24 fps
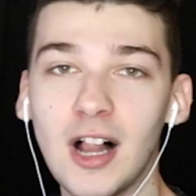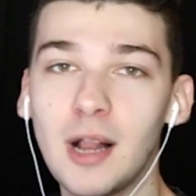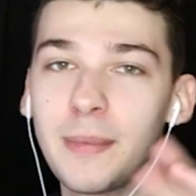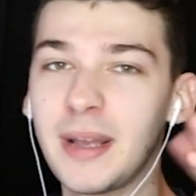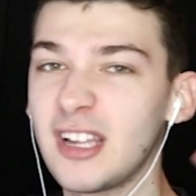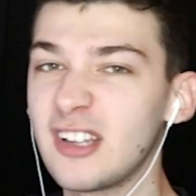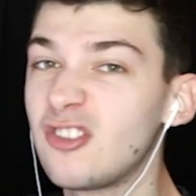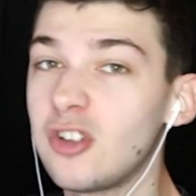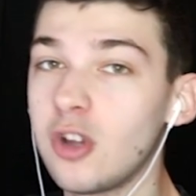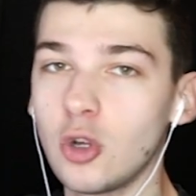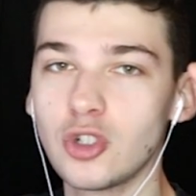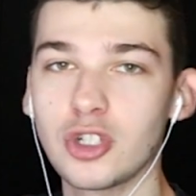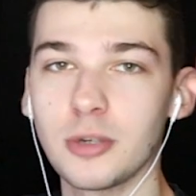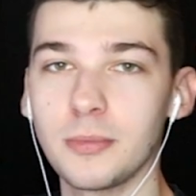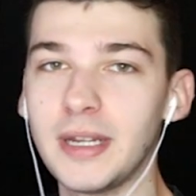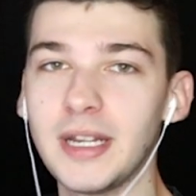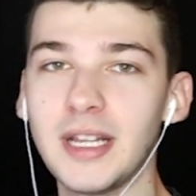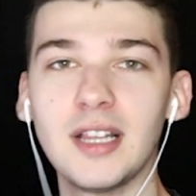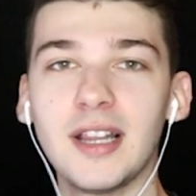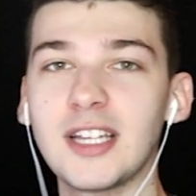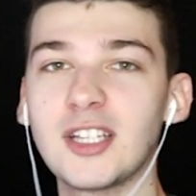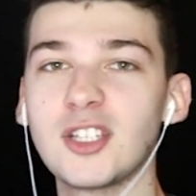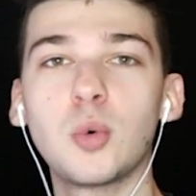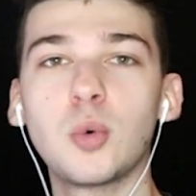me on social
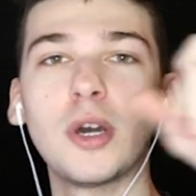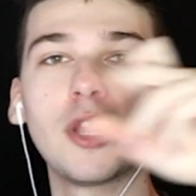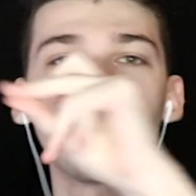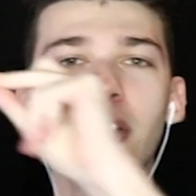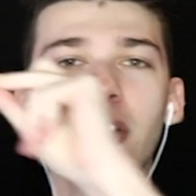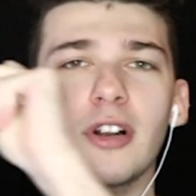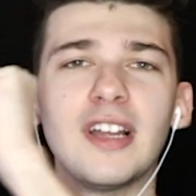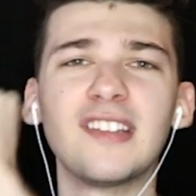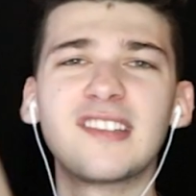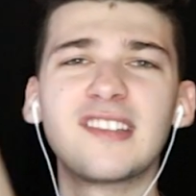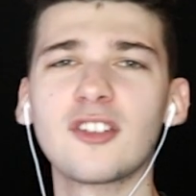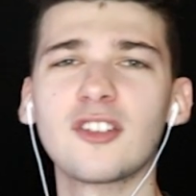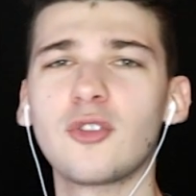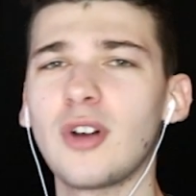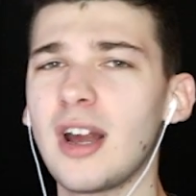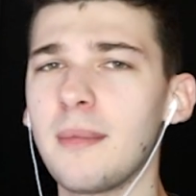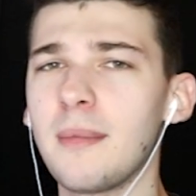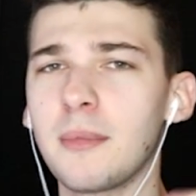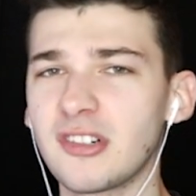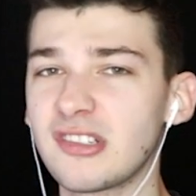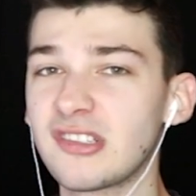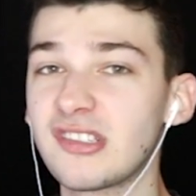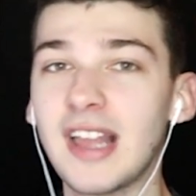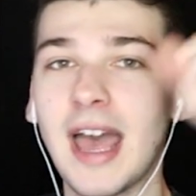media like Twitter,
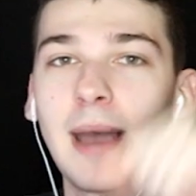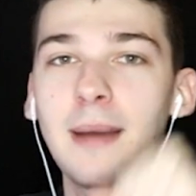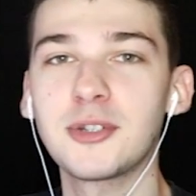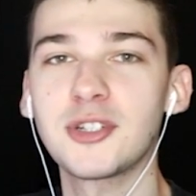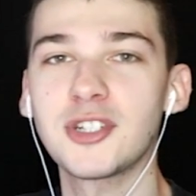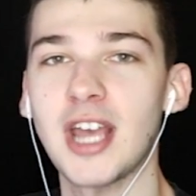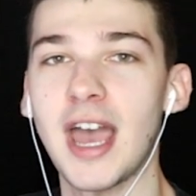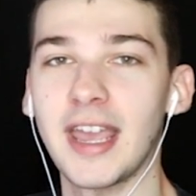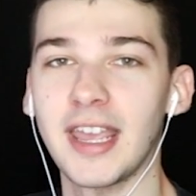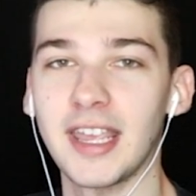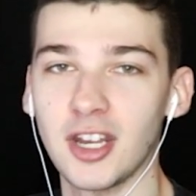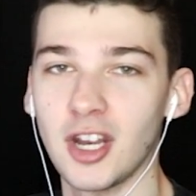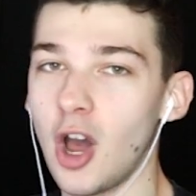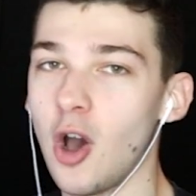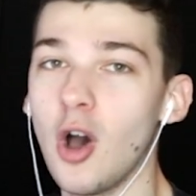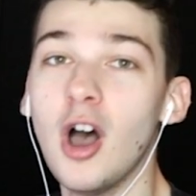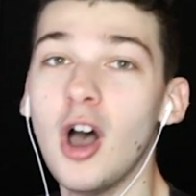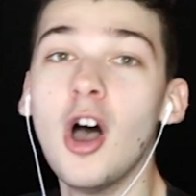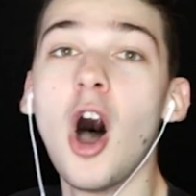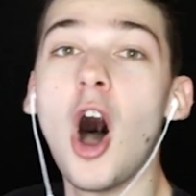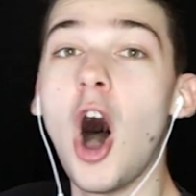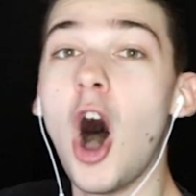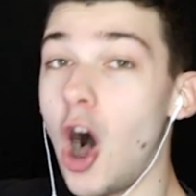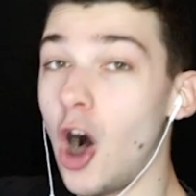Instagram, or Snapchat, you know,
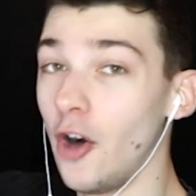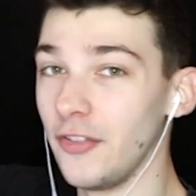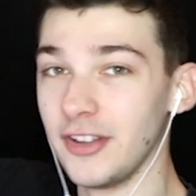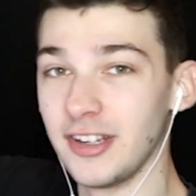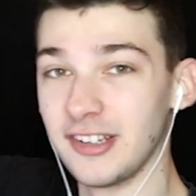all in the